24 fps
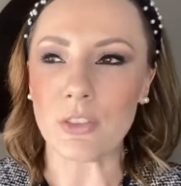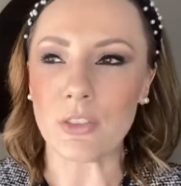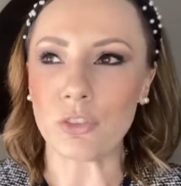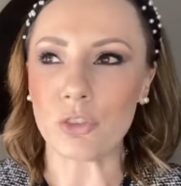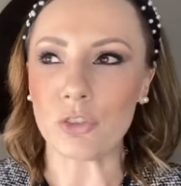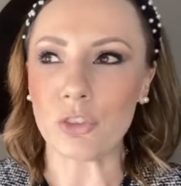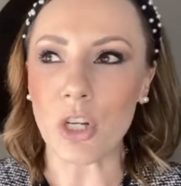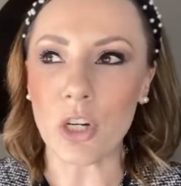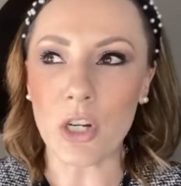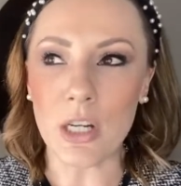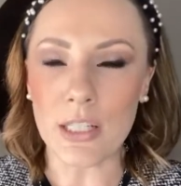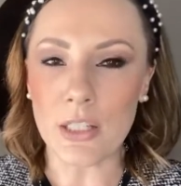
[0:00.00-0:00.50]

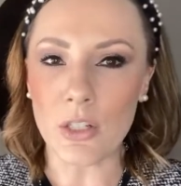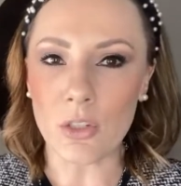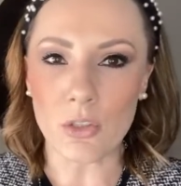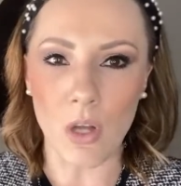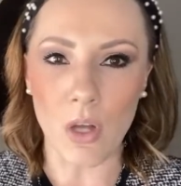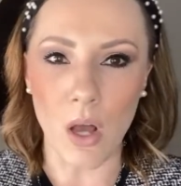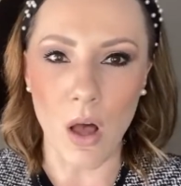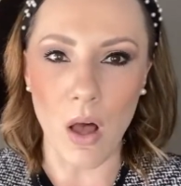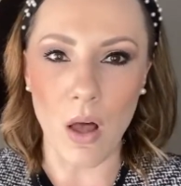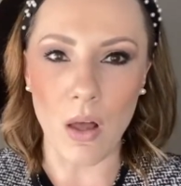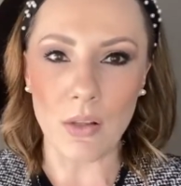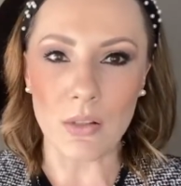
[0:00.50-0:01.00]
sharing your
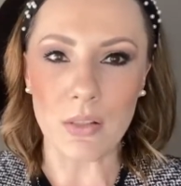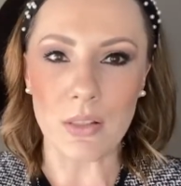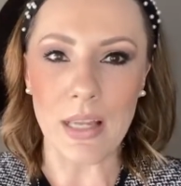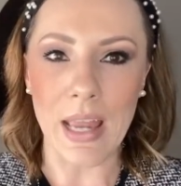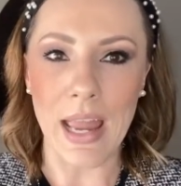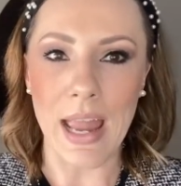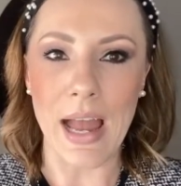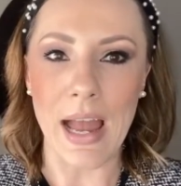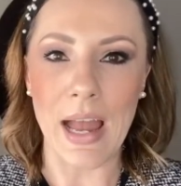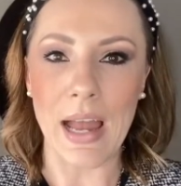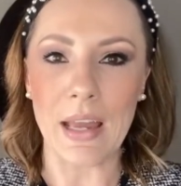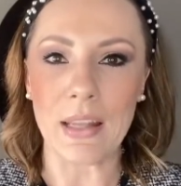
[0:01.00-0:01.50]
dolls
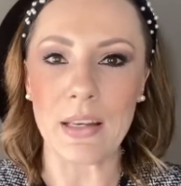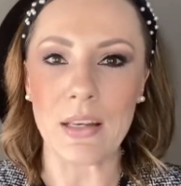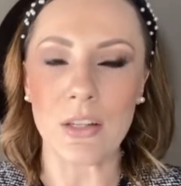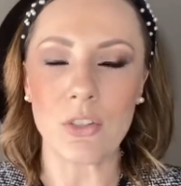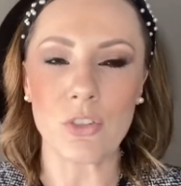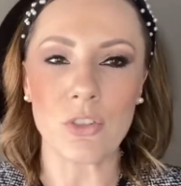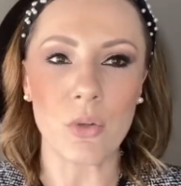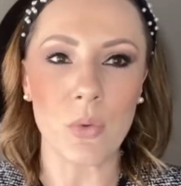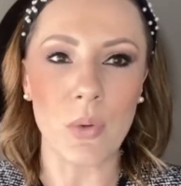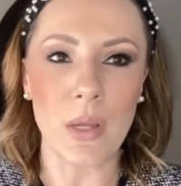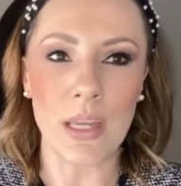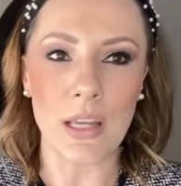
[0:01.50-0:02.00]

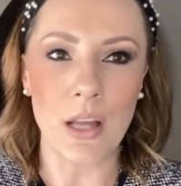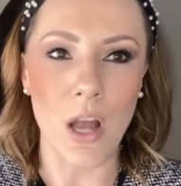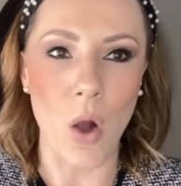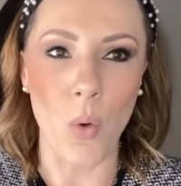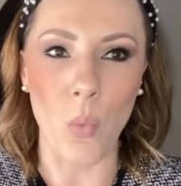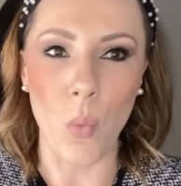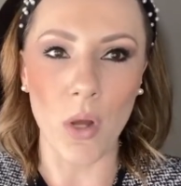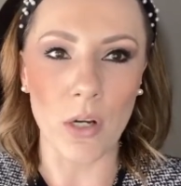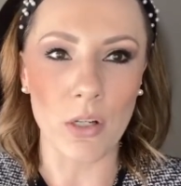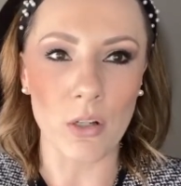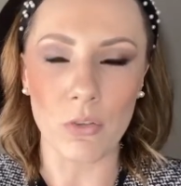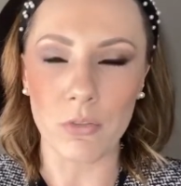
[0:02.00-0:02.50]
and doing a
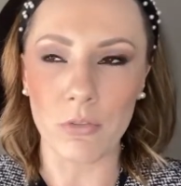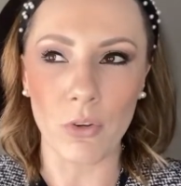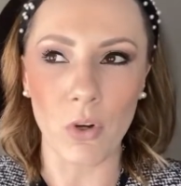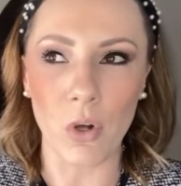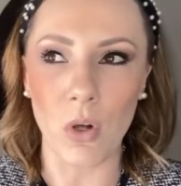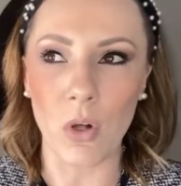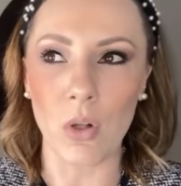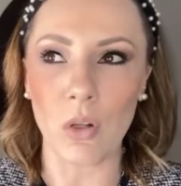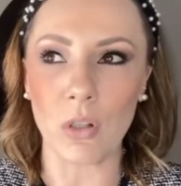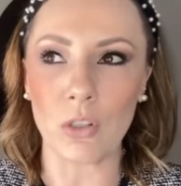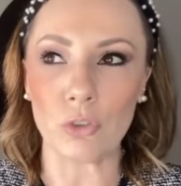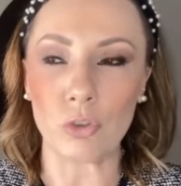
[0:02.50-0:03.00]

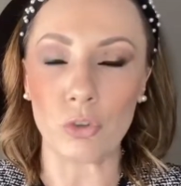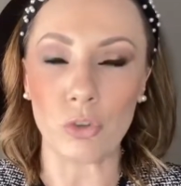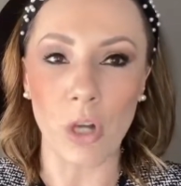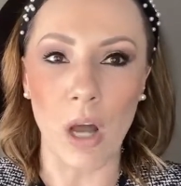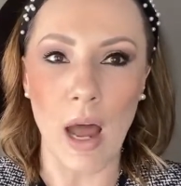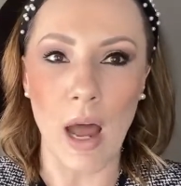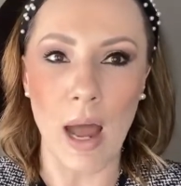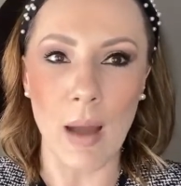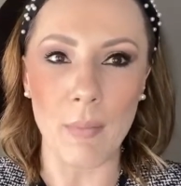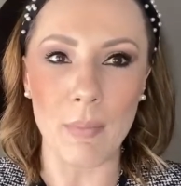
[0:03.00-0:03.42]
wonderful job